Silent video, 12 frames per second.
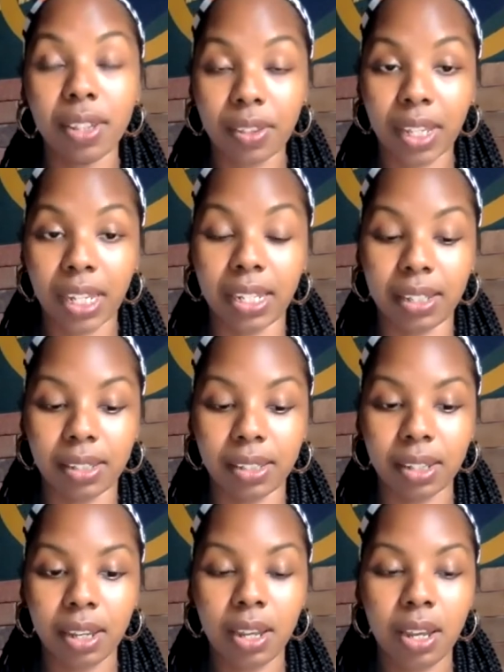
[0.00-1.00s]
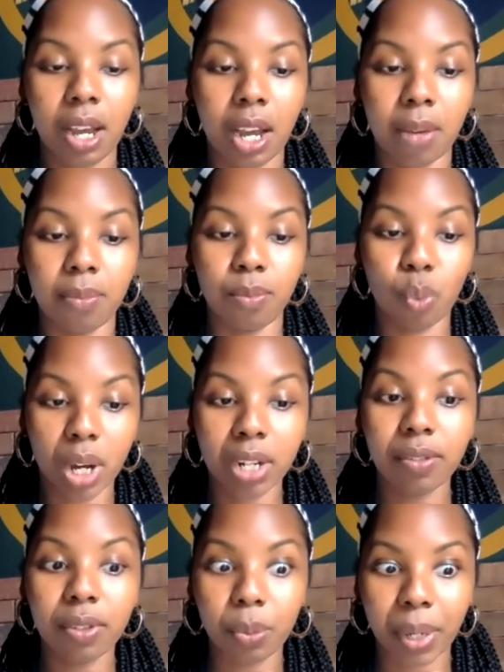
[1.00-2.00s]
things, one
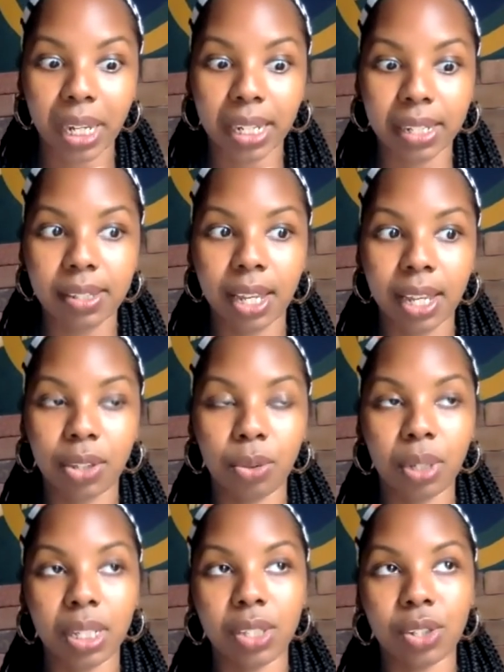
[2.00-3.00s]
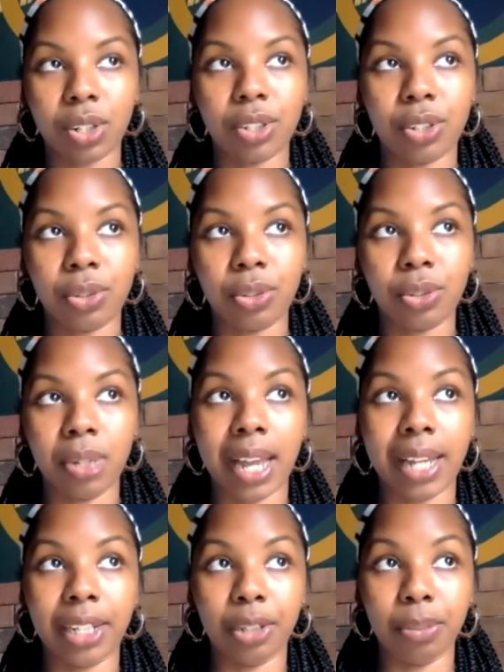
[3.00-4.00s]
of the ways that you can start to
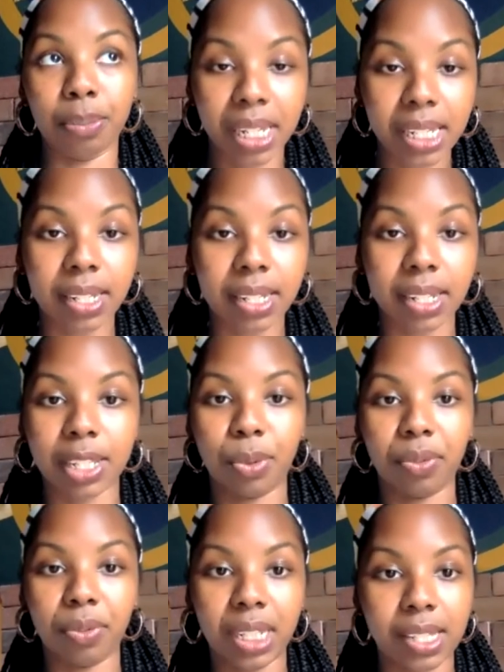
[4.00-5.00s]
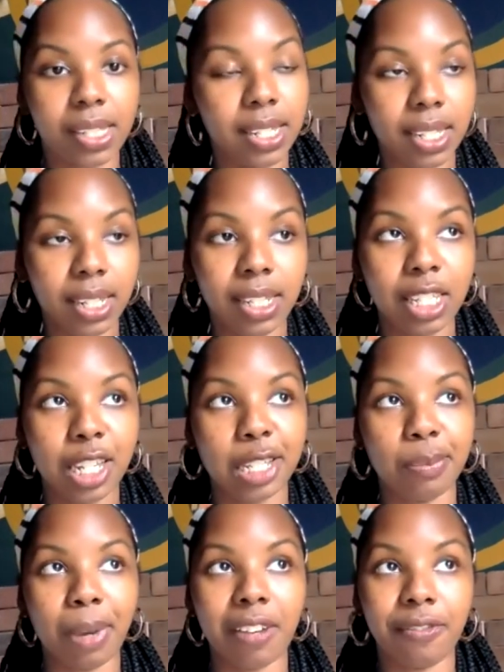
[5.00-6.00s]
align your business with these seasons
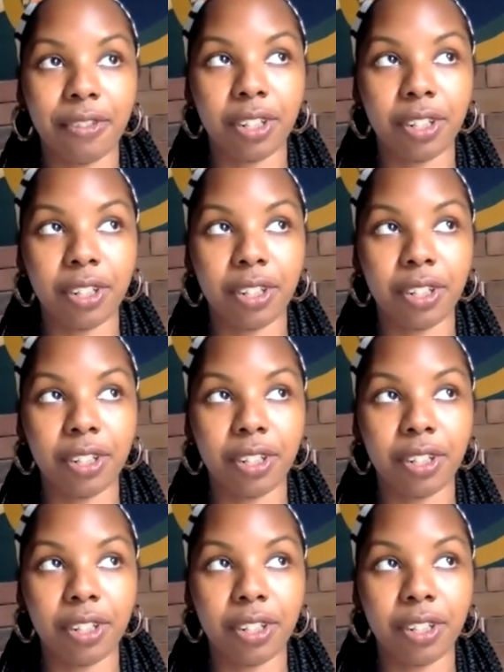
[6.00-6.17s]
is by